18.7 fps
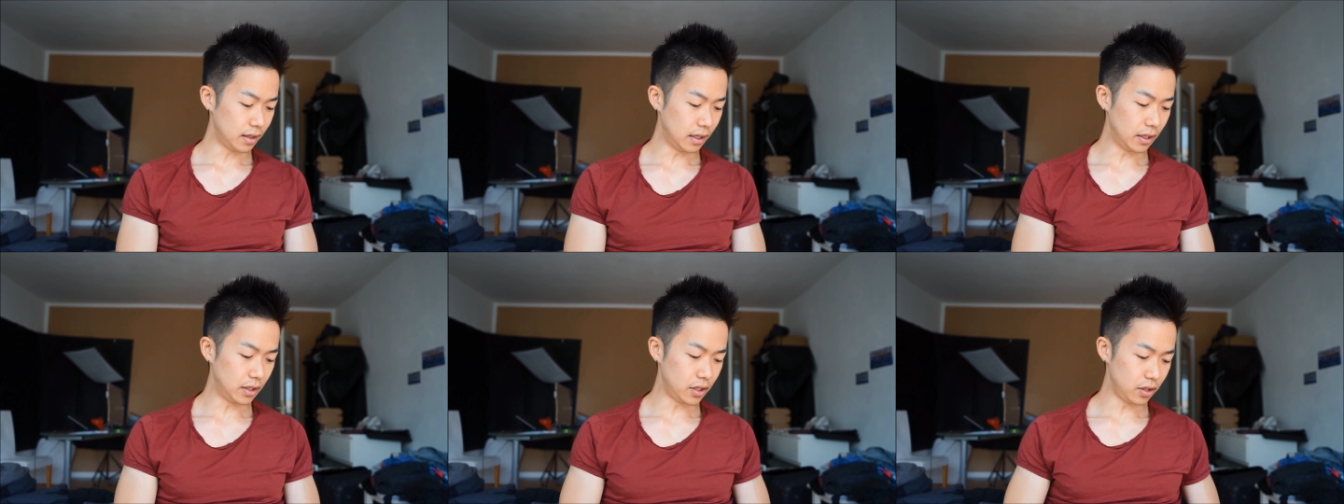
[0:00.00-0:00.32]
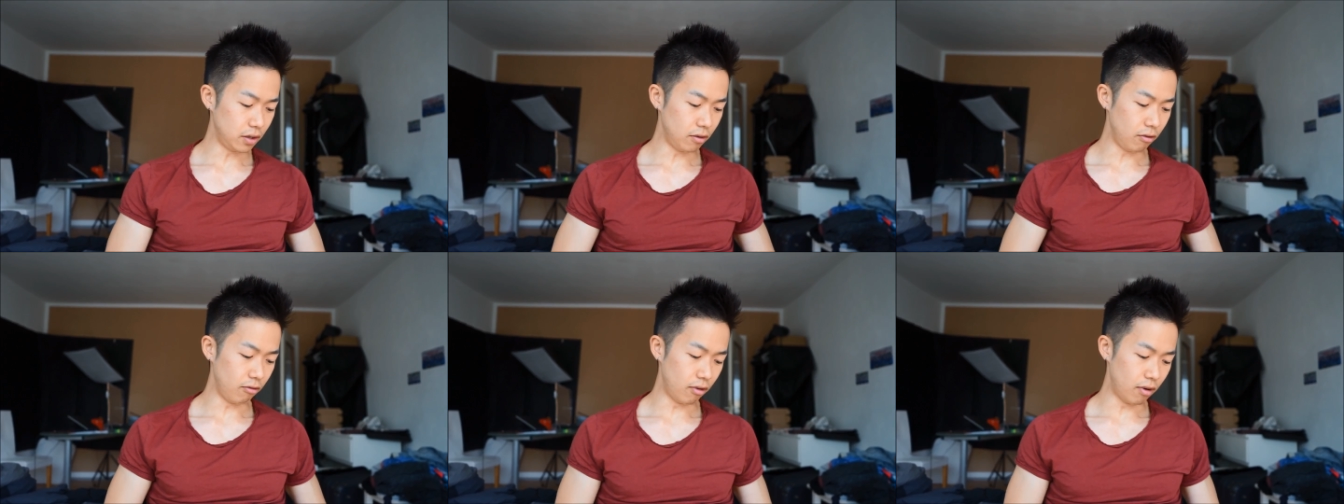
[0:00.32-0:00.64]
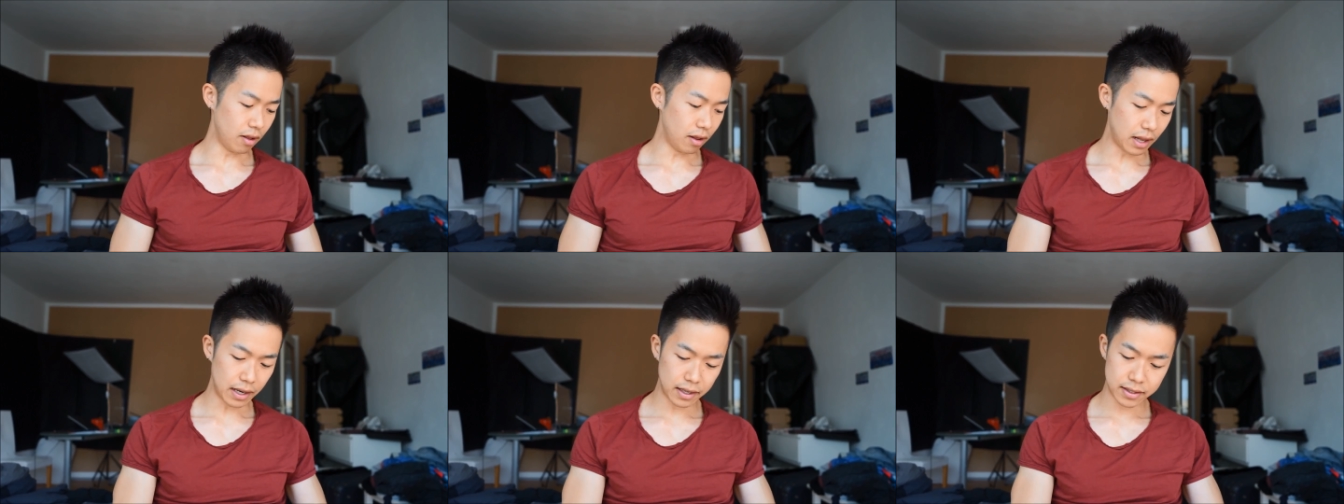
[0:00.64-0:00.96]
if you
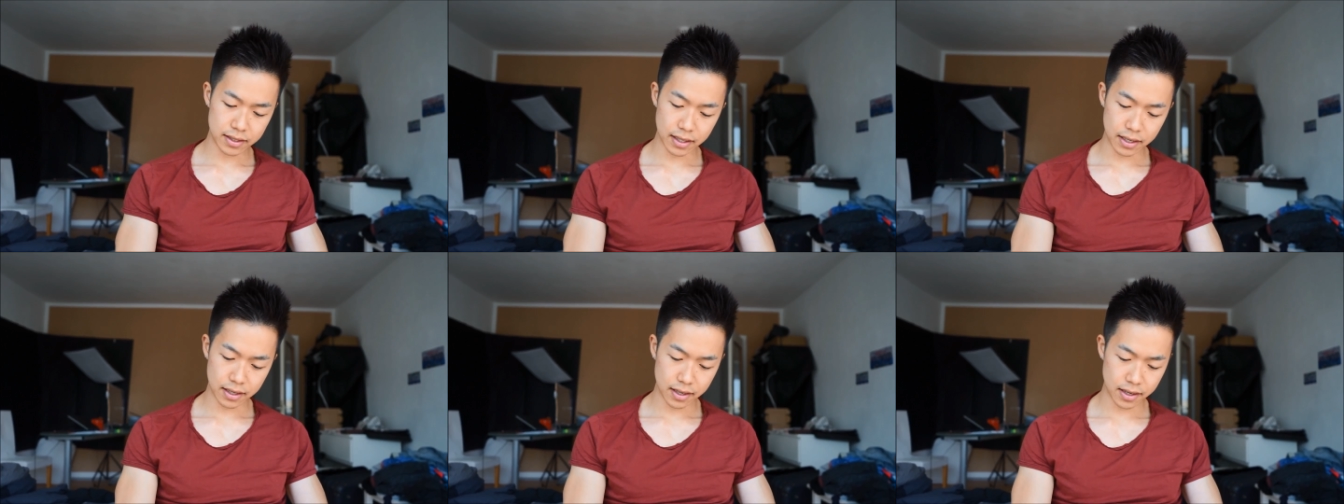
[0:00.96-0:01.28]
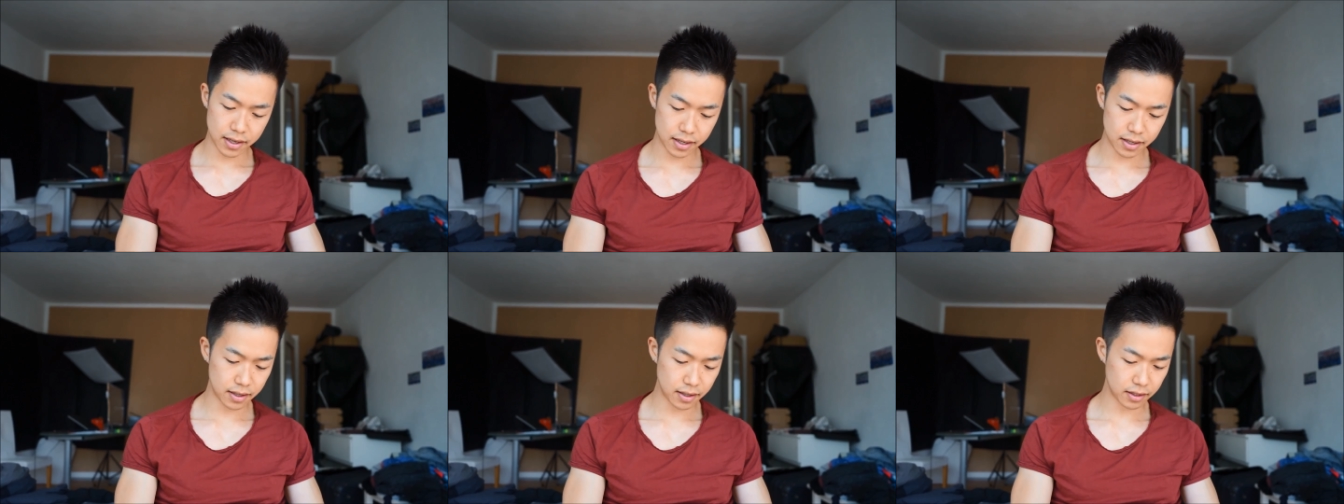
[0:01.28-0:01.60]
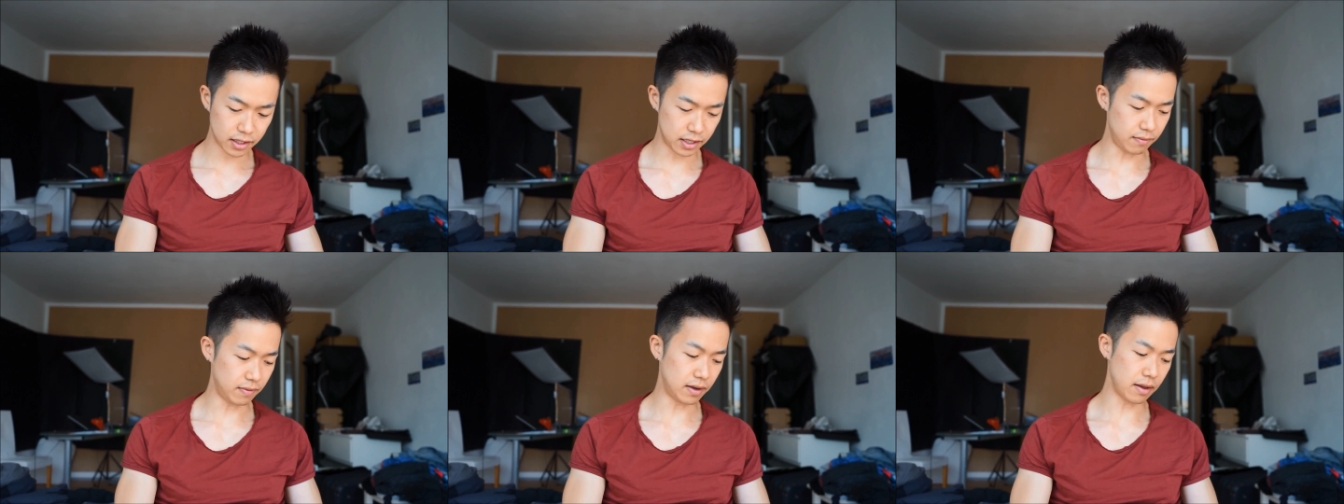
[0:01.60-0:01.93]
liked it,
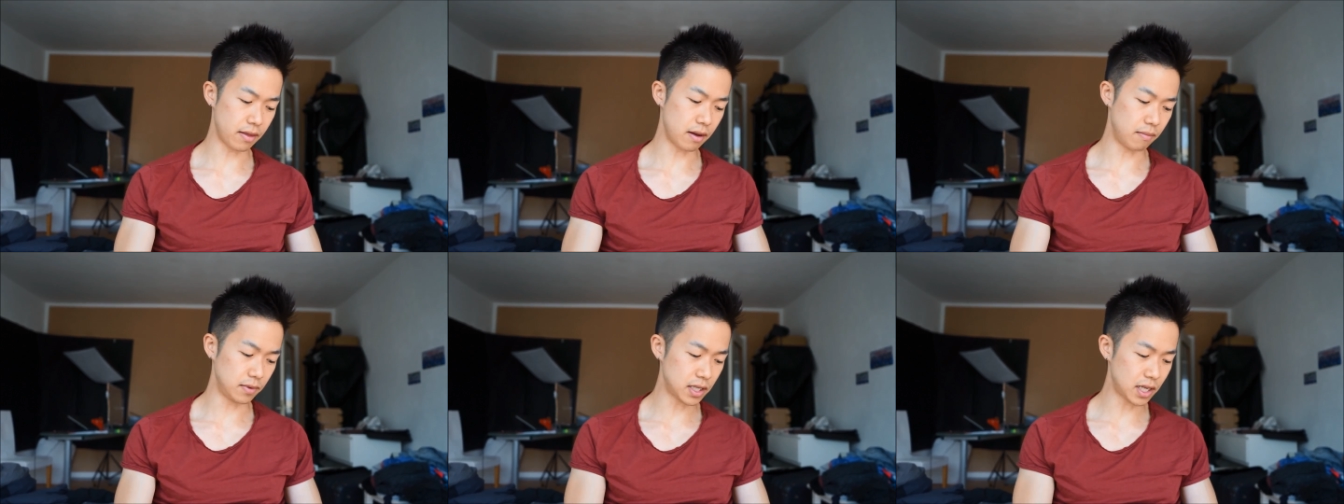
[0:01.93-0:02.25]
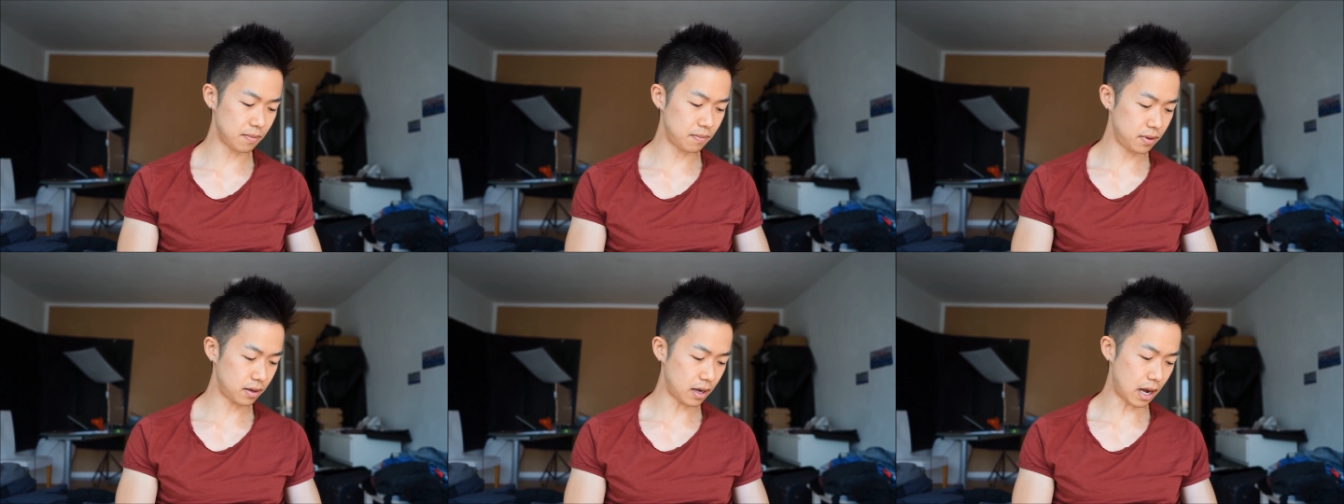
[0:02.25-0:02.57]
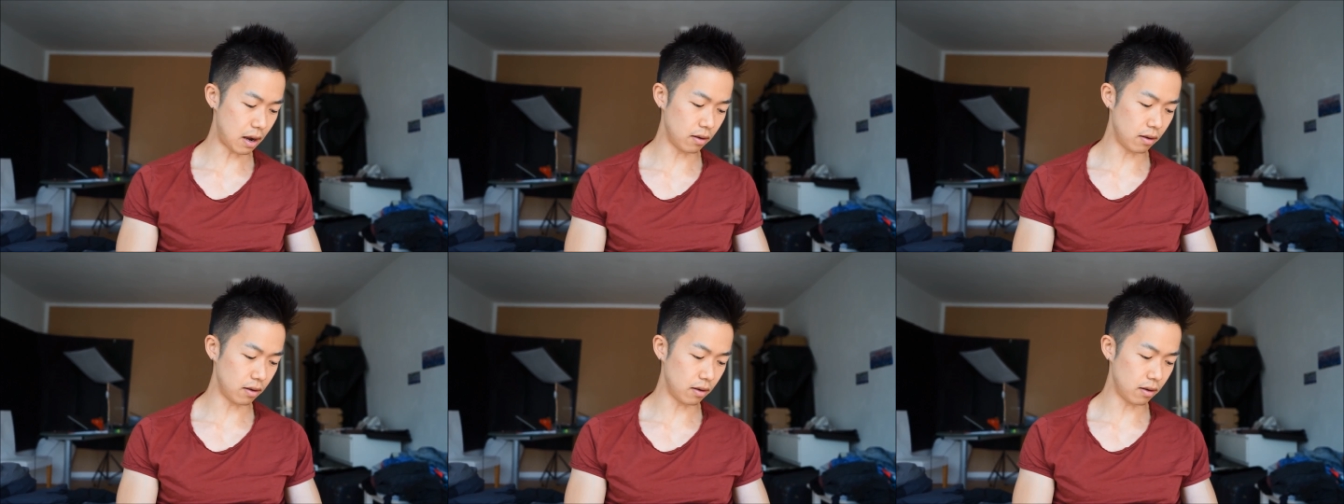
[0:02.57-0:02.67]
give it a thumbs up.